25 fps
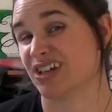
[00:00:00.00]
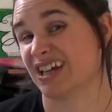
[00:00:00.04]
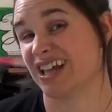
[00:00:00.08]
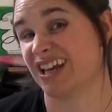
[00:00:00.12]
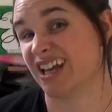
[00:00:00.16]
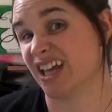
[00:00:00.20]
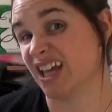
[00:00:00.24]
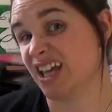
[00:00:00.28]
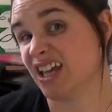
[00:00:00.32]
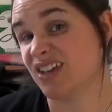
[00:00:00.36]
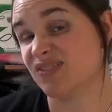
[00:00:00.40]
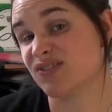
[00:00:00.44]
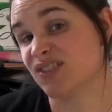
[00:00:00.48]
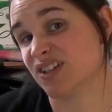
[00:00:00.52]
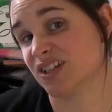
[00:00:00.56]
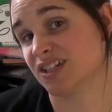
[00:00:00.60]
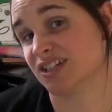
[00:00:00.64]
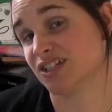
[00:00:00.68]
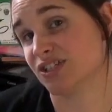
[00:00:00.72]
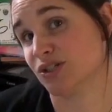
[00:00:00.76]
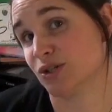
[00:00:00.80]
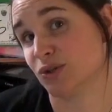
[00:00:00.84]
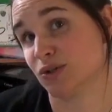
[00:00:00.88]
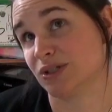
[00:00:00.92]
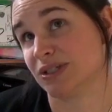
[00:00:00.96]
and even
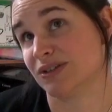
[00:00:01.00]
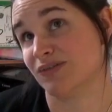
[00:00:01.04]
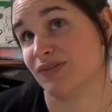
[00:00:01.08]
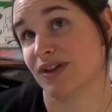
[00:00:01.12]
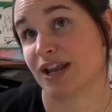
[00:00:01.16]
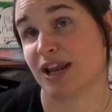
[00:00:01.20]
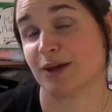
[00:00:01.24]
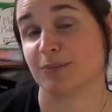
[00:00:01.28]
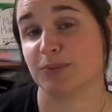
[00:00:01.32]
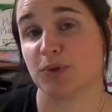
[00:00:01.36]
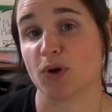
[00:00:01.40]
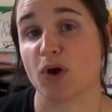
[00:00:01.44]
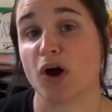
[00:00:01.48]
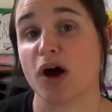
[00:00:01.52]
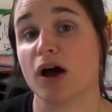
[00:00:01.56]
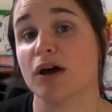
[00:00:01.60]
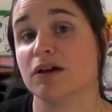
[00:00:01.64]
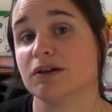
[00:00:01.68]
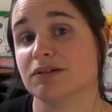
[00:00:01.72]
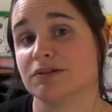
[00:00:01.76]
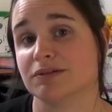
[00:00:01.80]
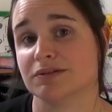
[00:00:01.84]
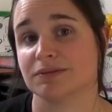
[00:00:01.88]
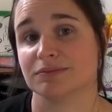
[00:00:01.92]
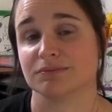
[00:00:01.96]
to develop your
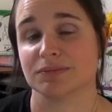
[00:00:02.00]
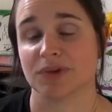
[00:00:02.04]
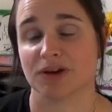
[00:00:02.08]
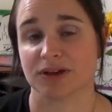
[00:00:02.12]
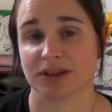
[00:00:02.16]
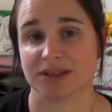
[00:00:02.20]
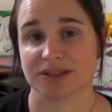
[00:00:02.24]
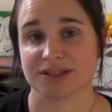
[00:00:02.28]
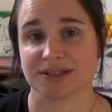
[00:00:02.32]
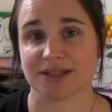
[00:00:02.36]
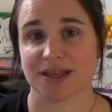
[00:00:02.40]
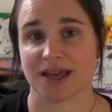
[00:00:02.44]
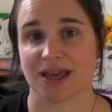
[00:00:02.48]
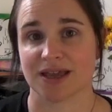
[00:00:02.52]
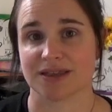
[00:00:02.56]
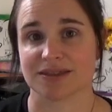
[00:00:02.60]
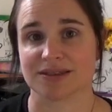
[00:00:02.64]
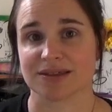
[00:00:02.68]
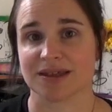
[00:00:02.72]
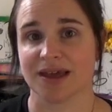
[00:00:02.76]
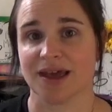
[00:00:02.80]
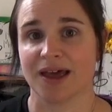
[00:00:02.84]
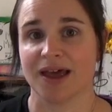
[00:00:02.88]
own mindset.